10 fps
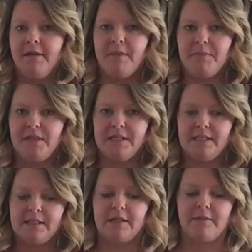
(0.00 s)
maybe this
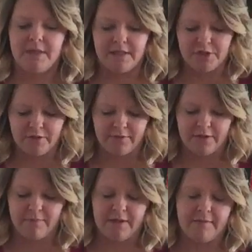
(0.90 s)
isn't going to be an issue for
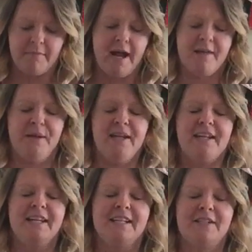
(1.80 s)
you, but in my
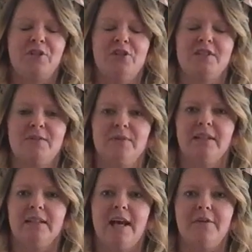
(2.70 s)
opinion, it's just
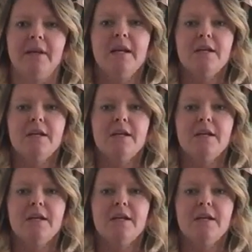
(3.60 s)
really loud.